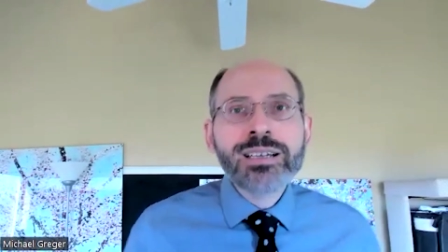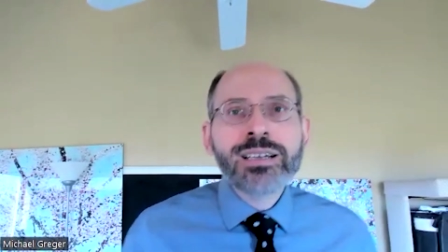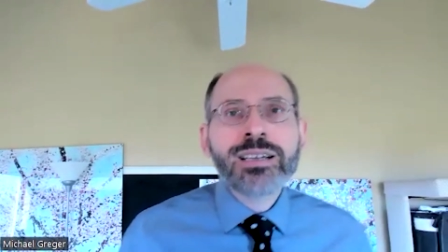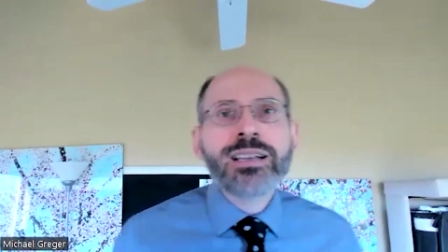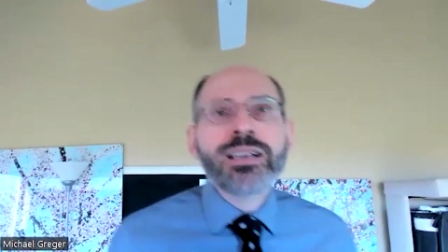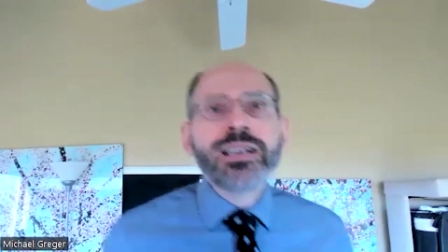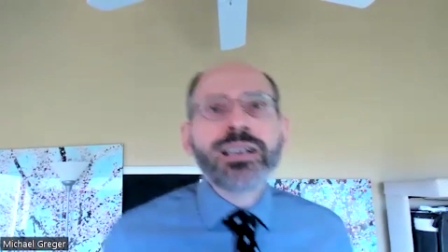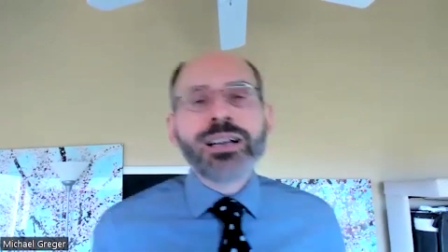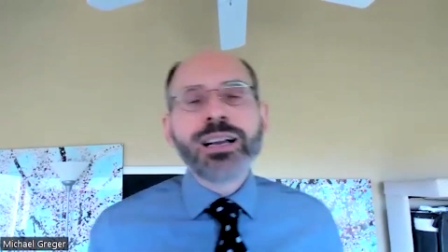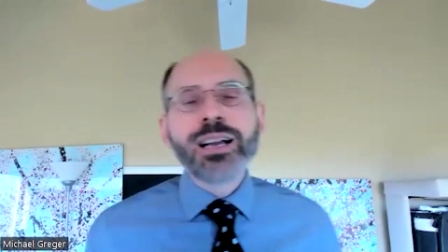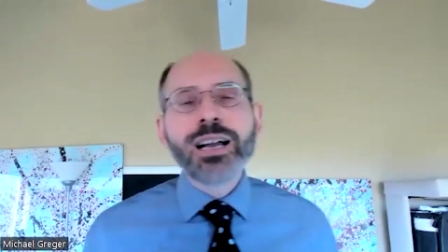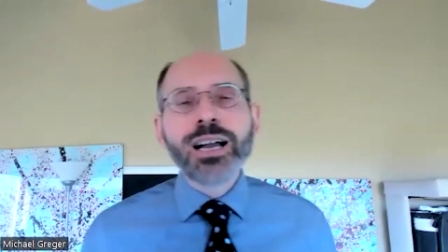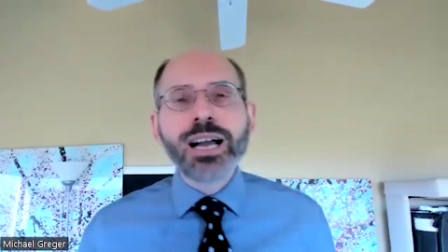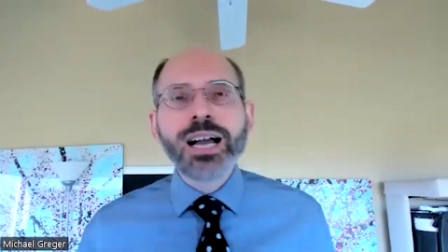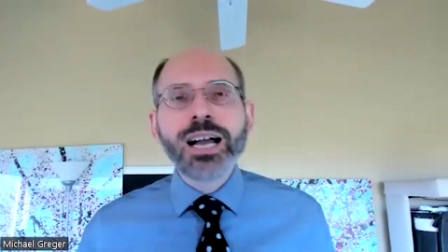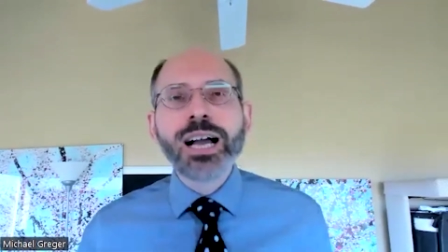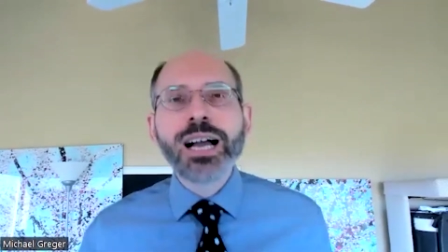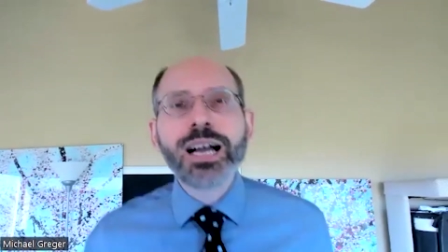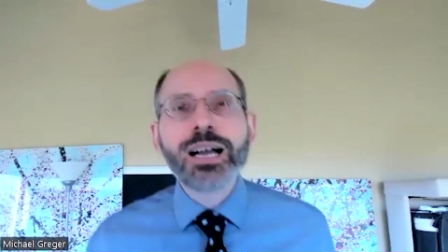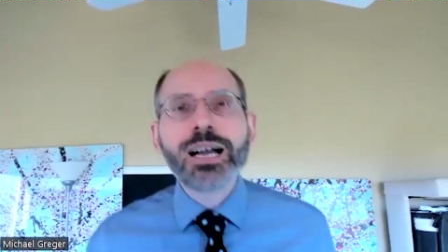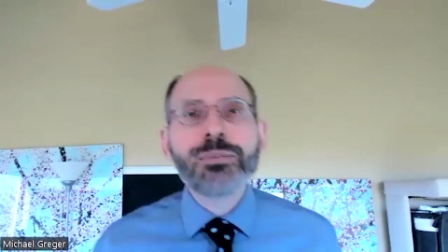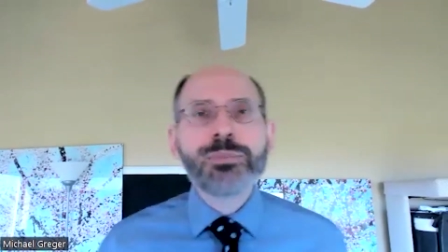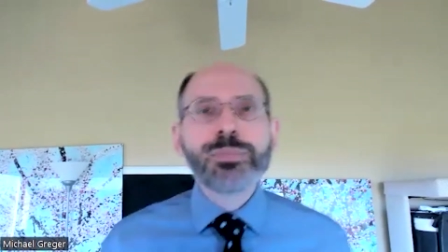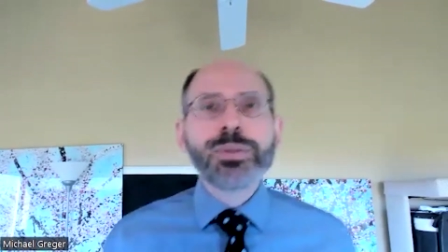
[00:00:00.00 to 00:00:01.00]

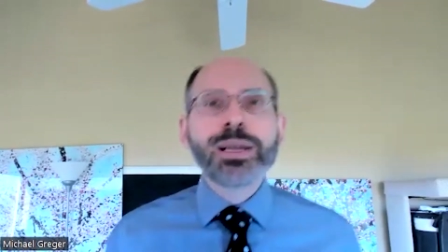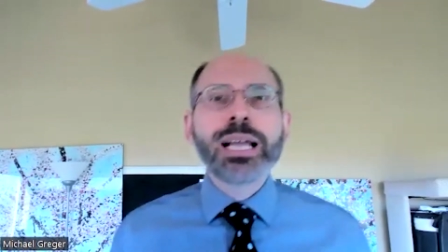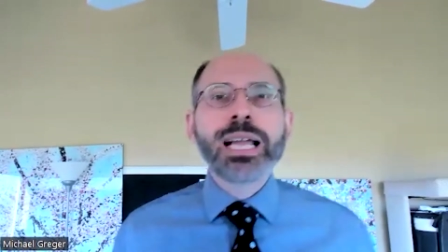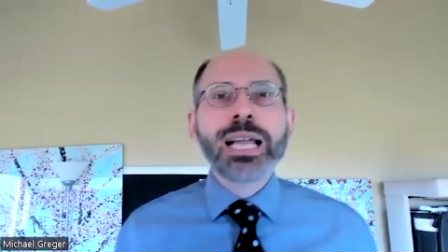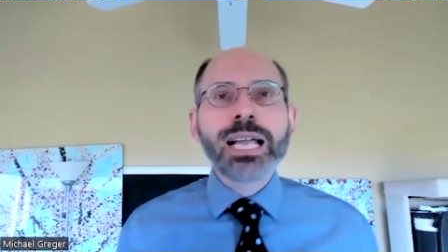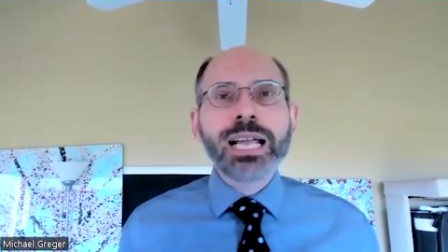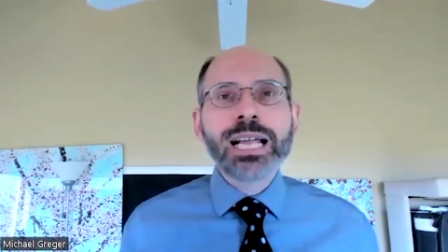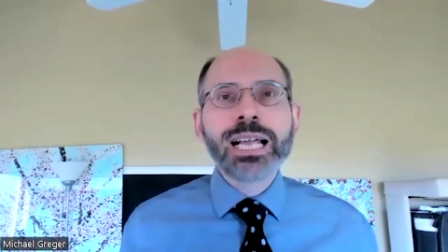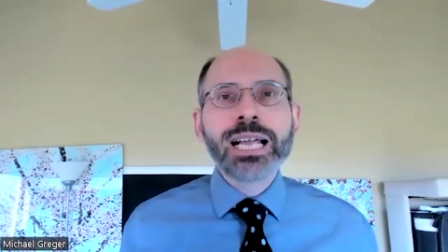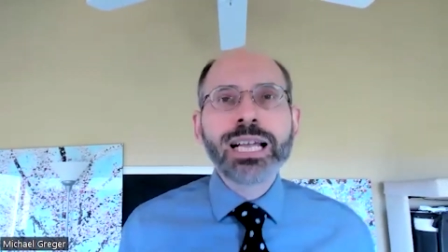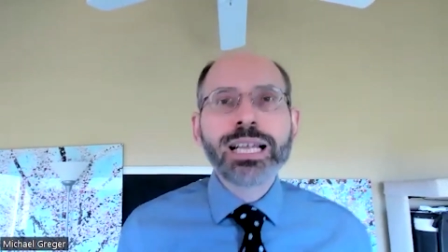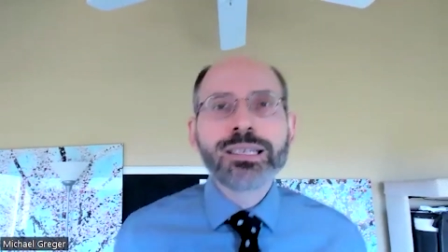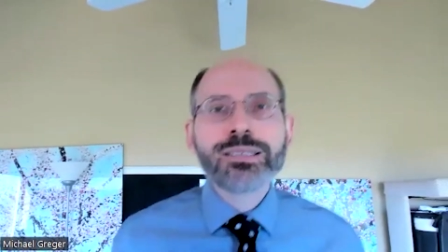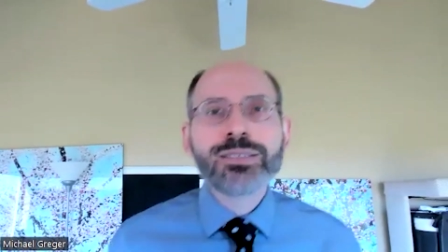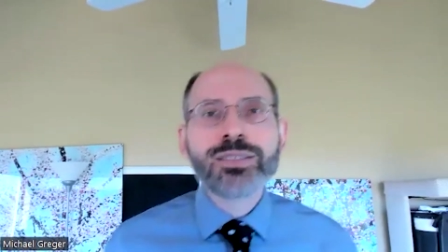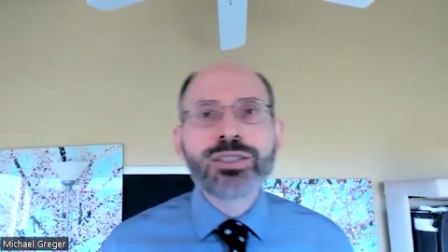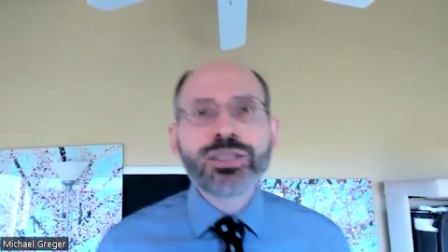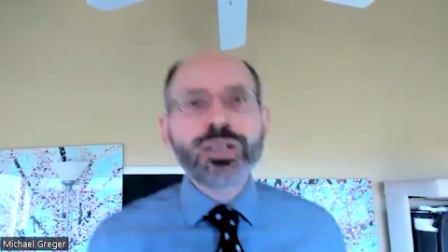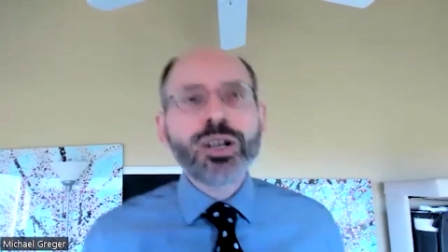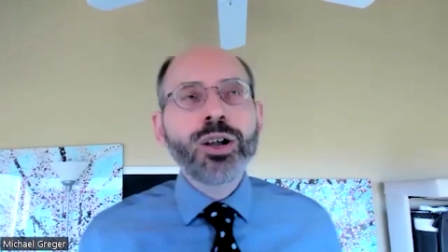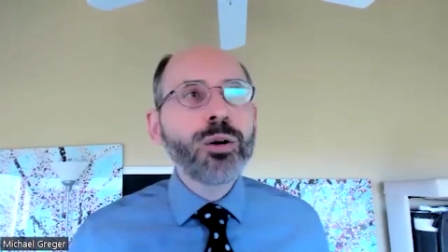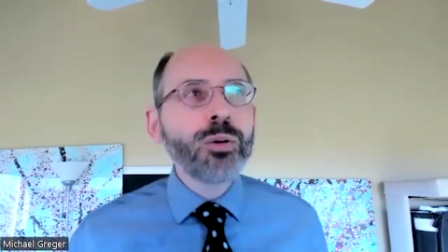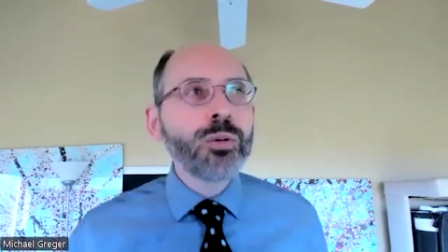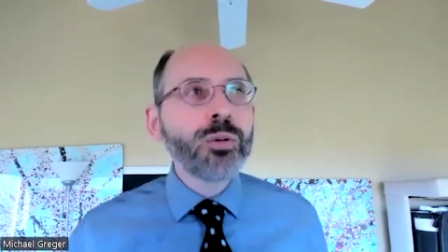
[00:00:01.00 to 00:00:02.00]
And
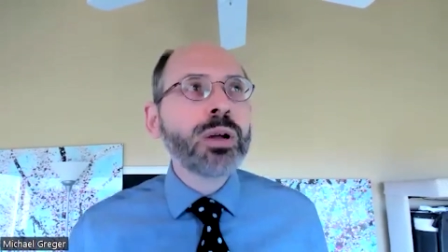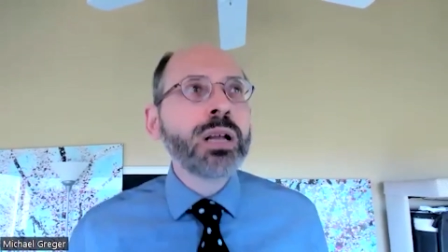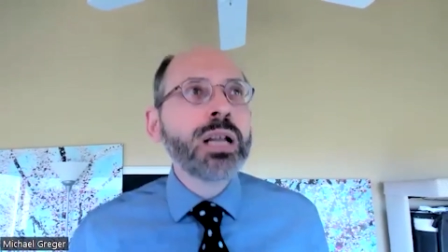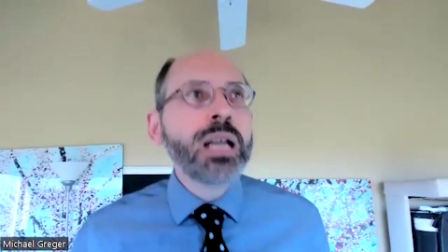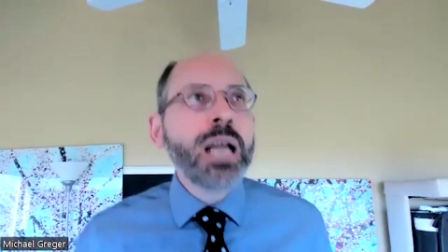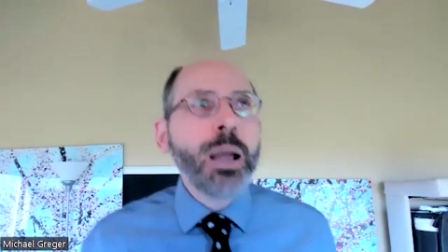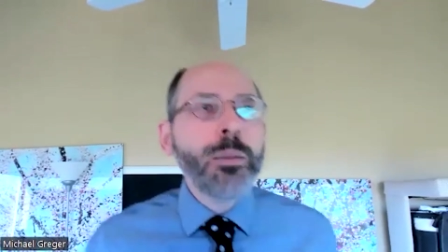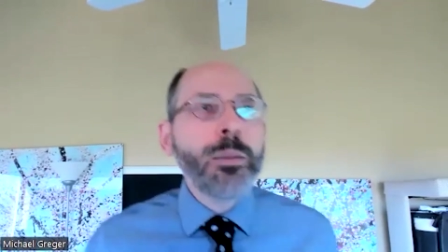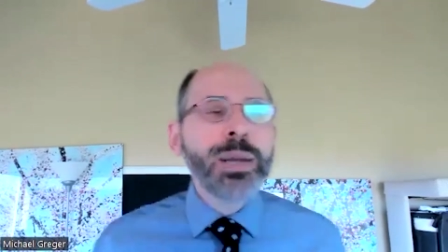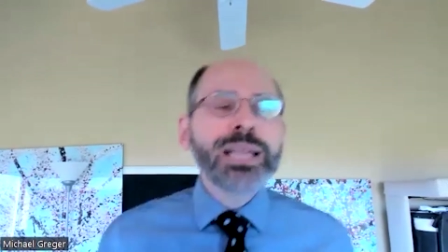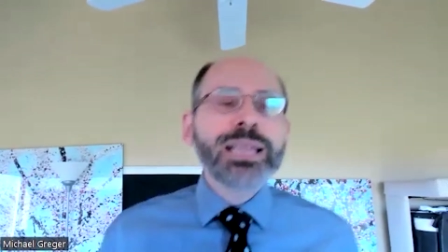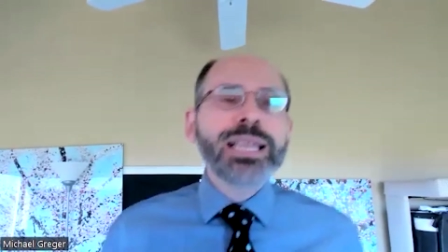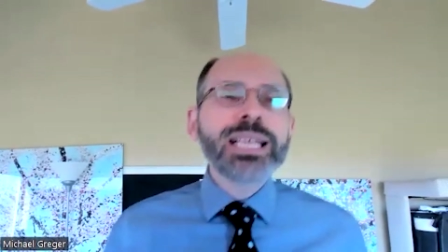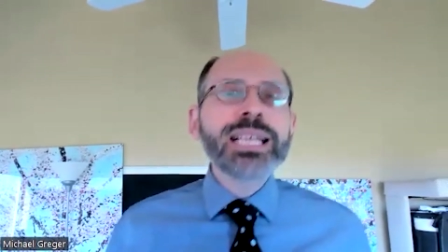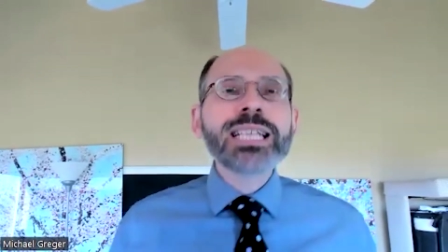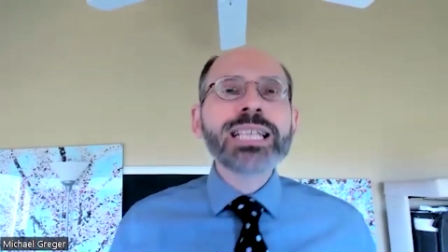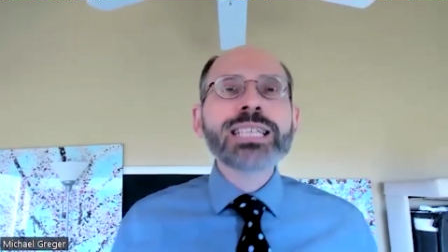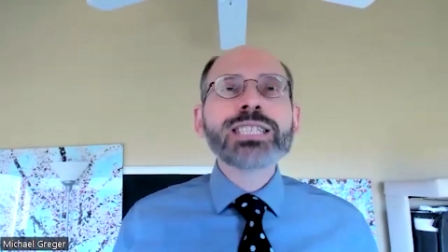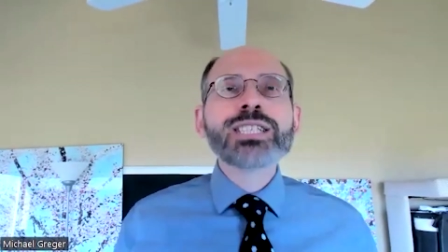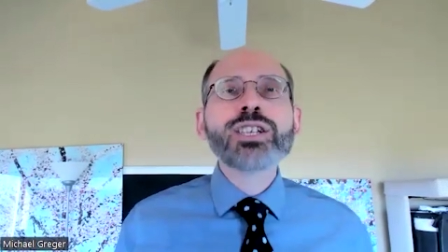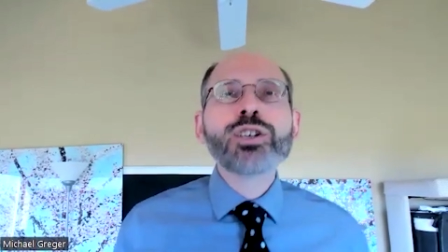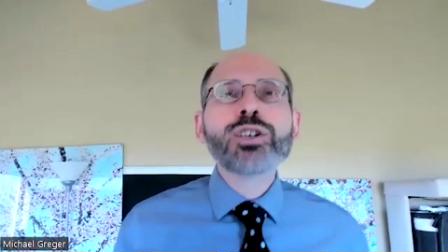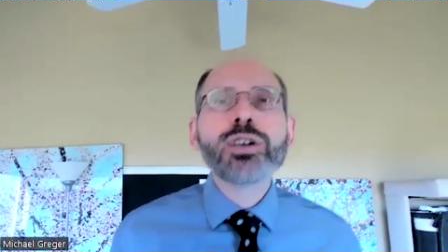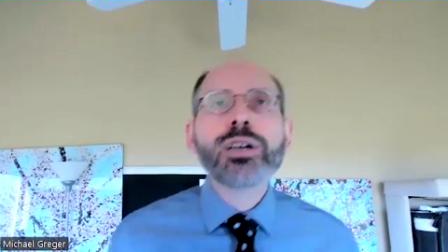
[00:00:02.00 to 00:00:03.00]
so, I mean, I think that's a
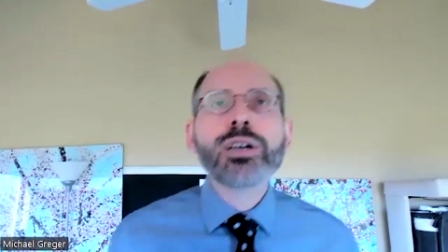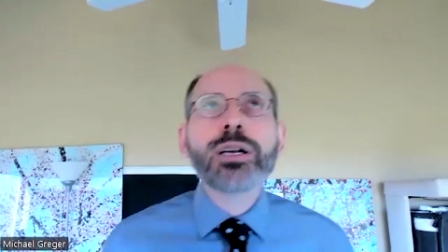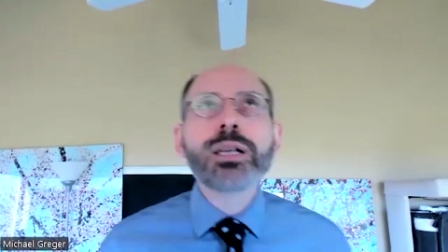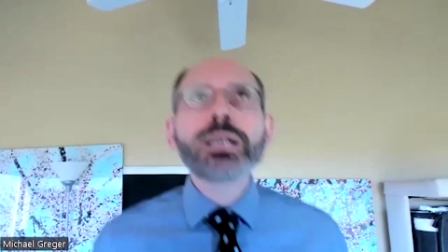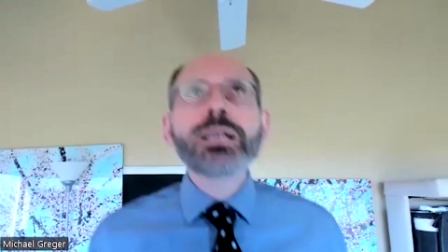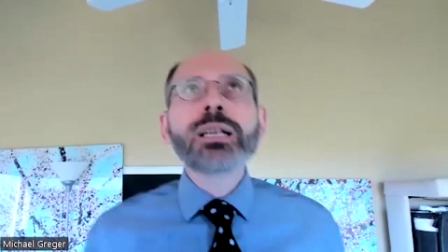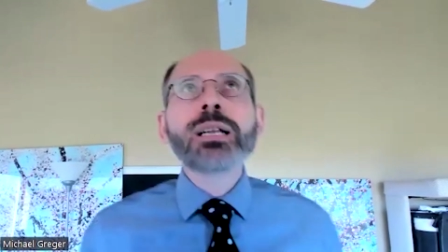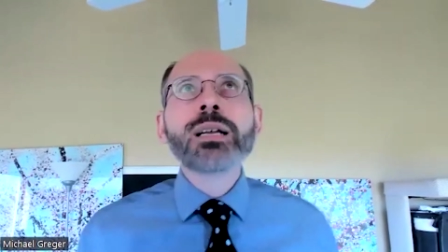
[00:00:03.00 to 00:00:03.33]
good